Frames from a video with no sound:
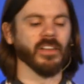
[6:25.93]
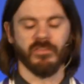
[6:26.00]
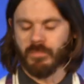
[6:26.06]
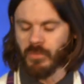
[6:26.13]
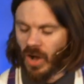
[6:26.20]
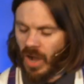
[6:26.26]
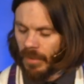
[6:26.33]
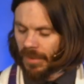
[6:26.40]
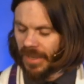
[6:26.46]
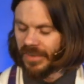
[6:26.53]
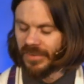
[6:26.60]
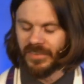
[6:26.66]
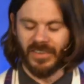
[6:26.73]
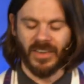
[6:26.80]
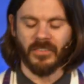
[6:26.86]
of
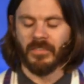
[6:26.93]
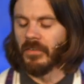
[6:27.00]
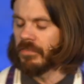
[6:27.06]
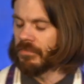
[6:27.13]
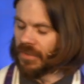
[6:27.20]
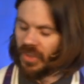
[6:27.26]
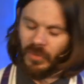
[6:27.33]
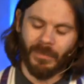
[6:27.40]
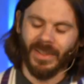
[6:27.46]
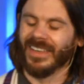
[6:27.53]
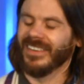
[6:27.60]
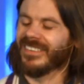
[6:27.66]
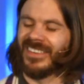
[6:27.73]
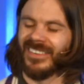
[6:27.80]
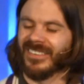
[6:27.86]
promise and
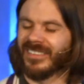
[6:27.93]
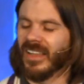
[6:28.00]
fulfillment and